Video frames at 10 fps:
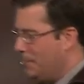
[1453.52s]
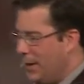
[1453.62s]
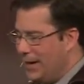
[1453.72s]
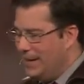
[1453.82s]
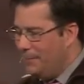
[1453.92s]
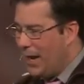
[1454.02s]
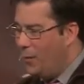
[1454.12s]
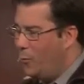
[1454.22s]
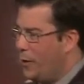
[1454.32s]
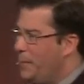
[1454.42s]
but I
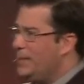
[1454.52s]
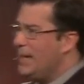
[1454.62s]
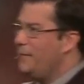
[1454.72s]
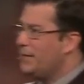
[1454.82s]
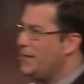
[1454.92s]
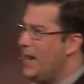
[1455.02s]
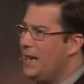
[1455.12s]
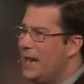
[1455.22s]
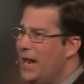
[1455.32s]
don't want to be devastating.